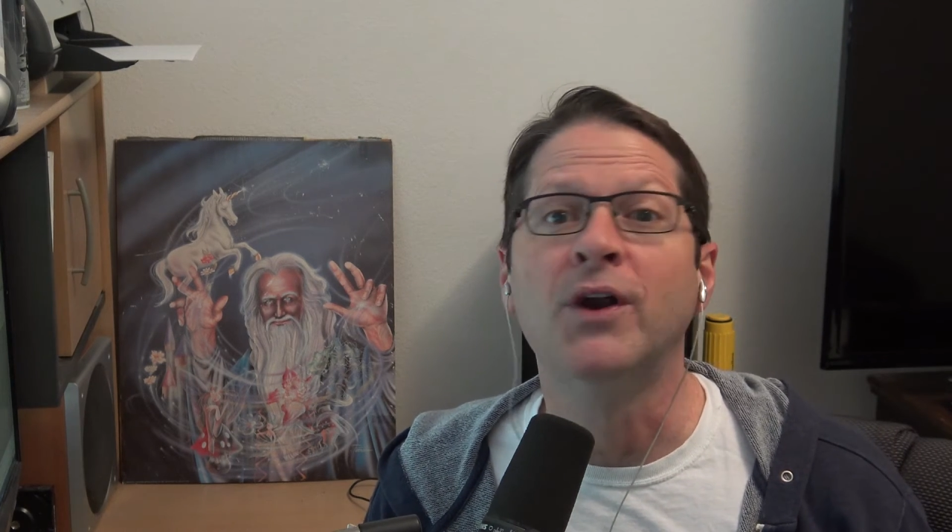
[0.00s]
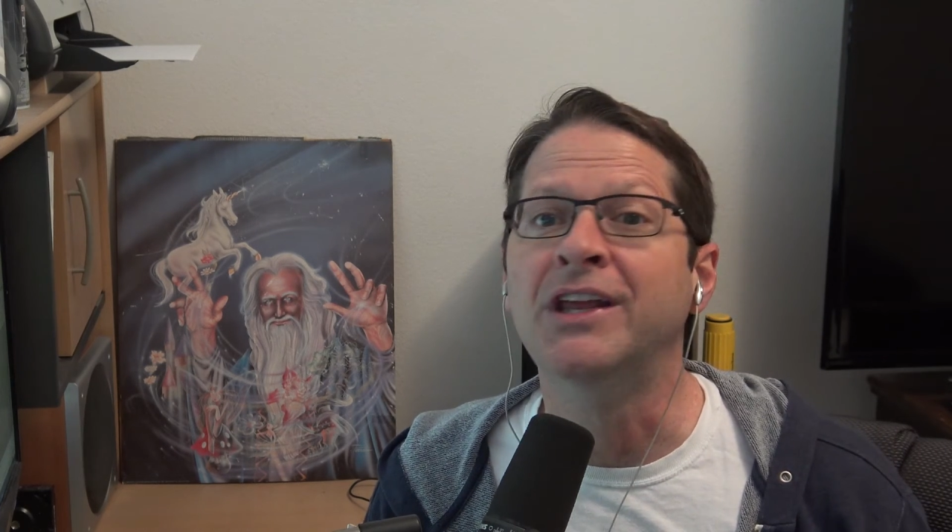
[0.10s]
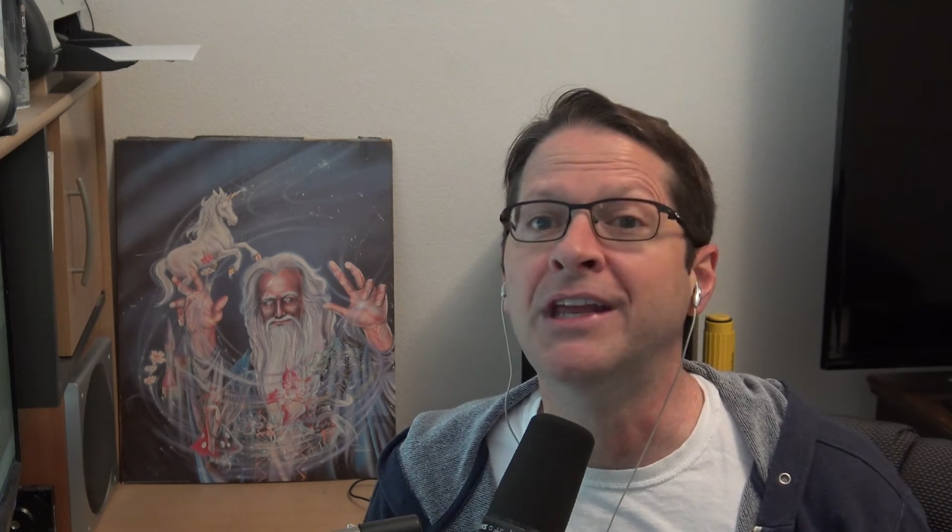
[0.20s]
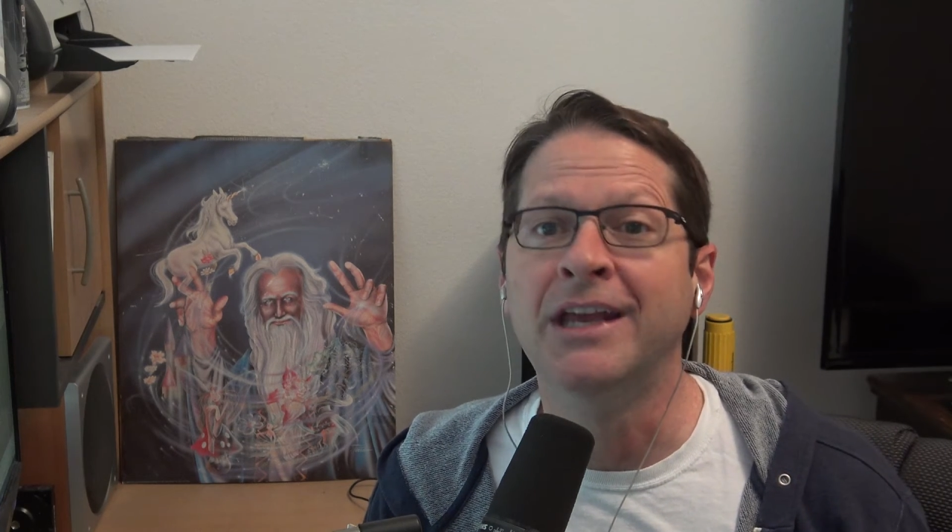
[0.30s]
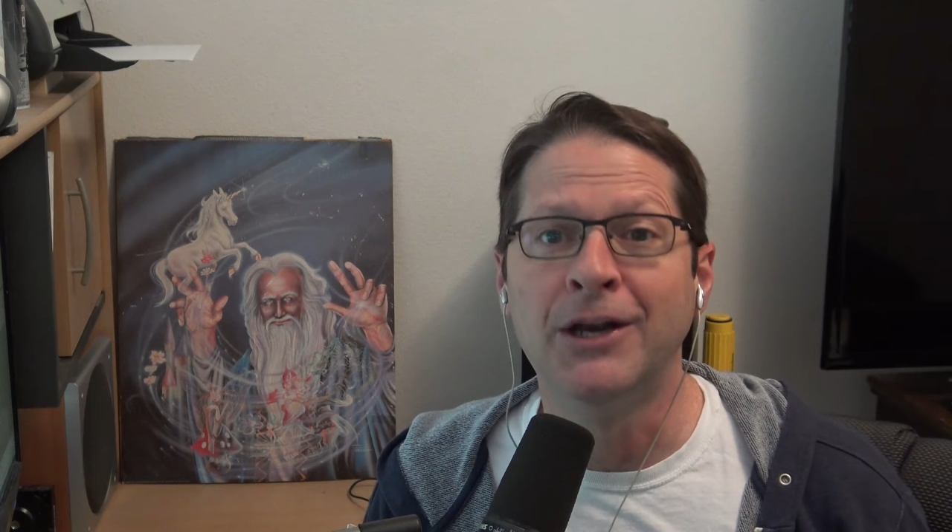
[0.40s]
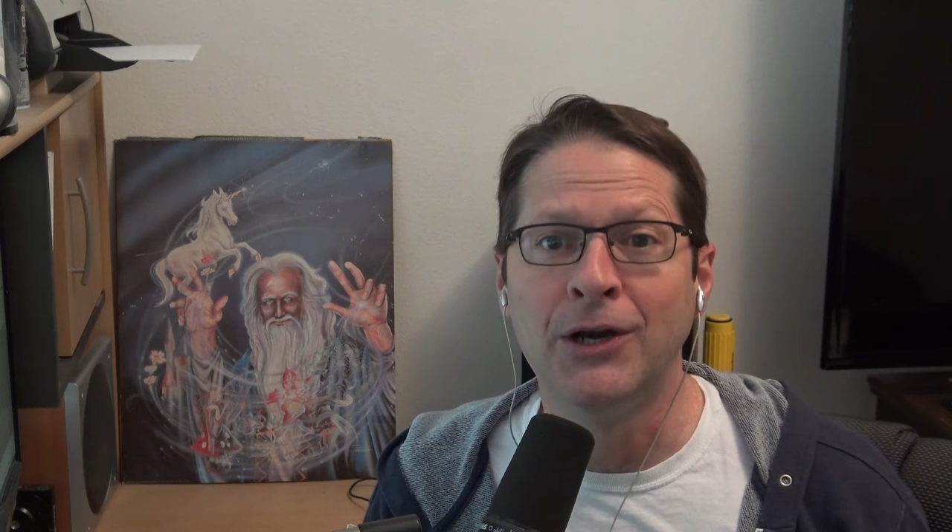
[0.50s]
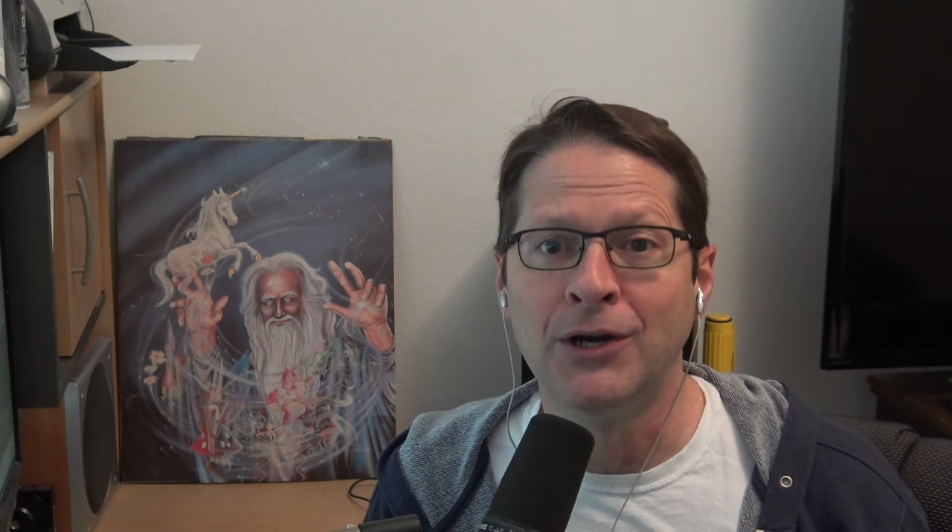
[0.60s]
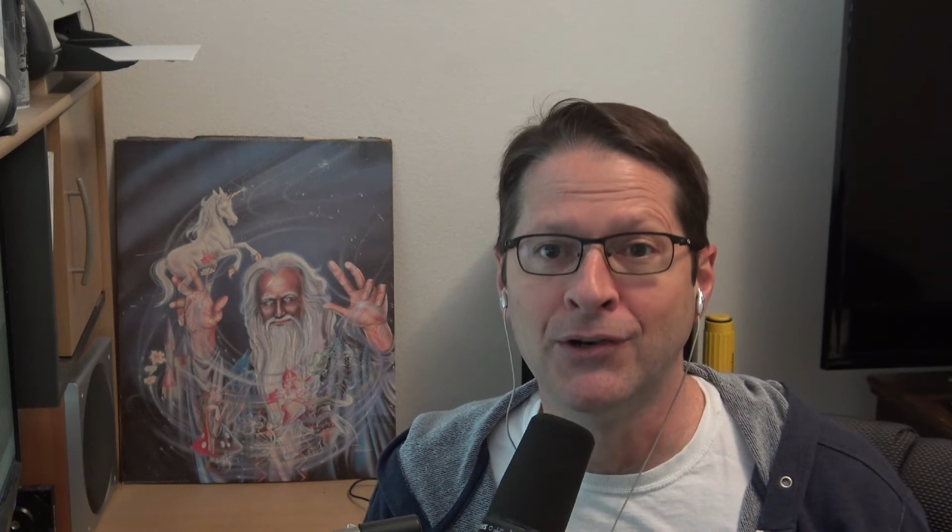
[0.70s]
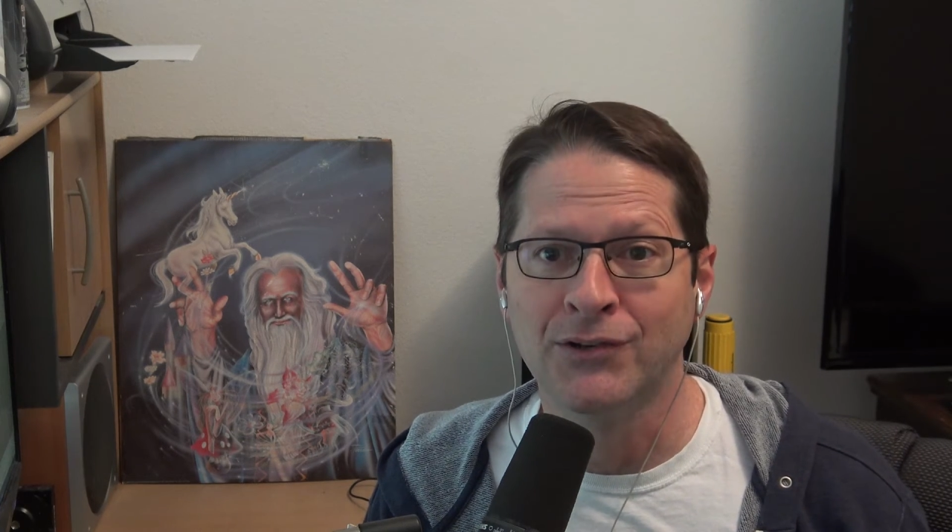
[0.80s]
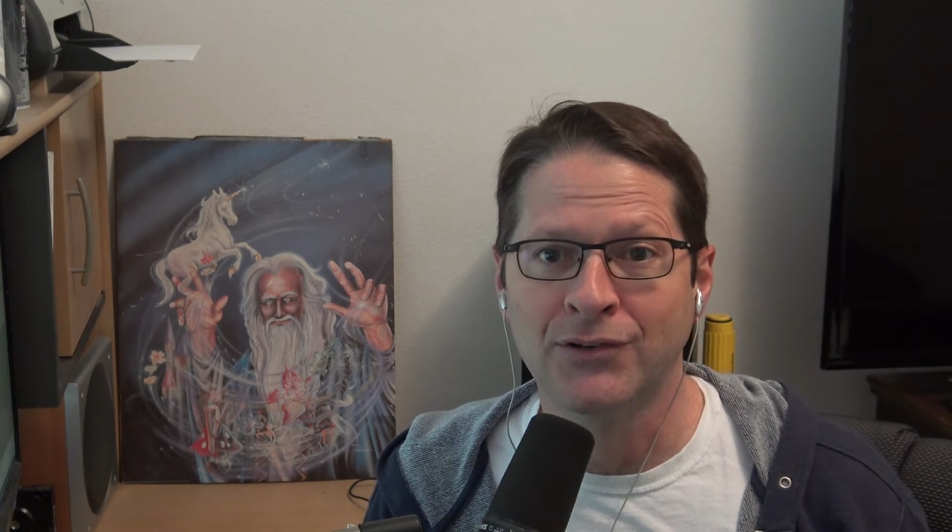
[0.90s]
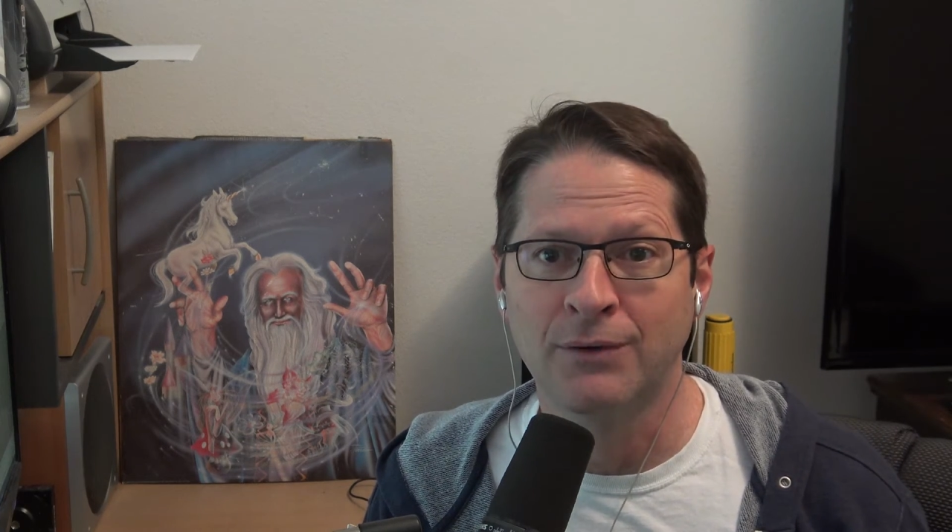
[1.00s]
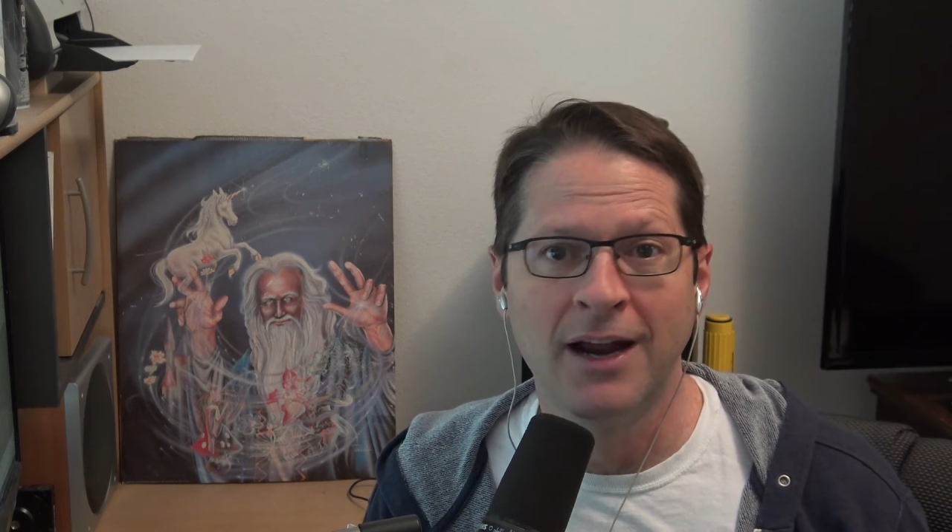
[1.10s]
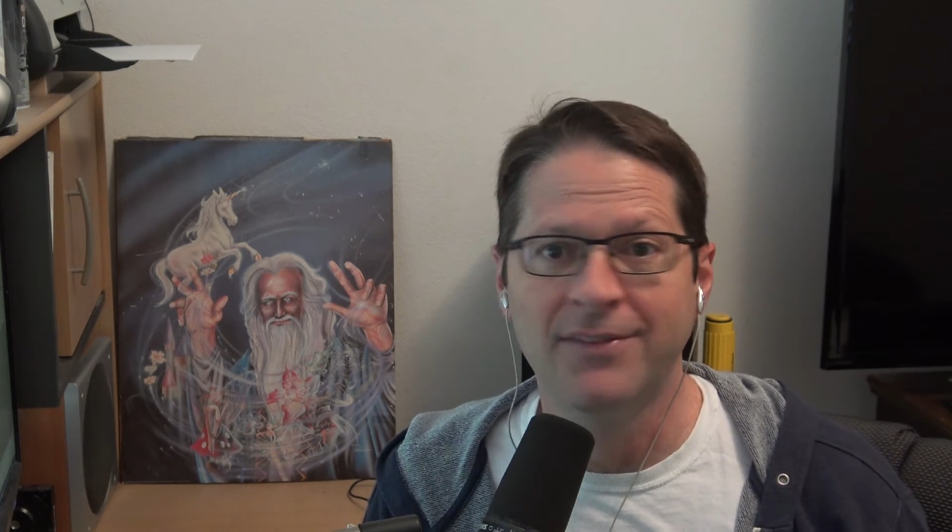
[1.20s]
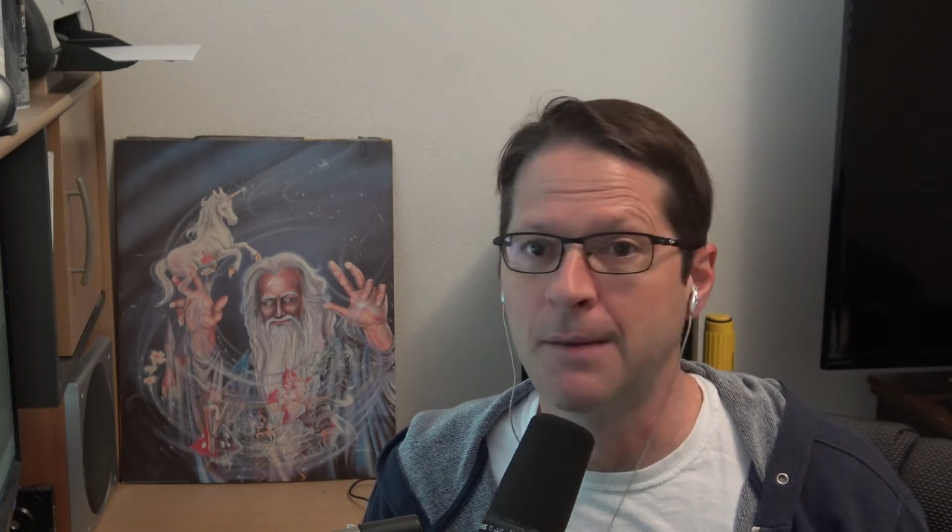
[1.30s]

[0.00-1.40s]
years, right?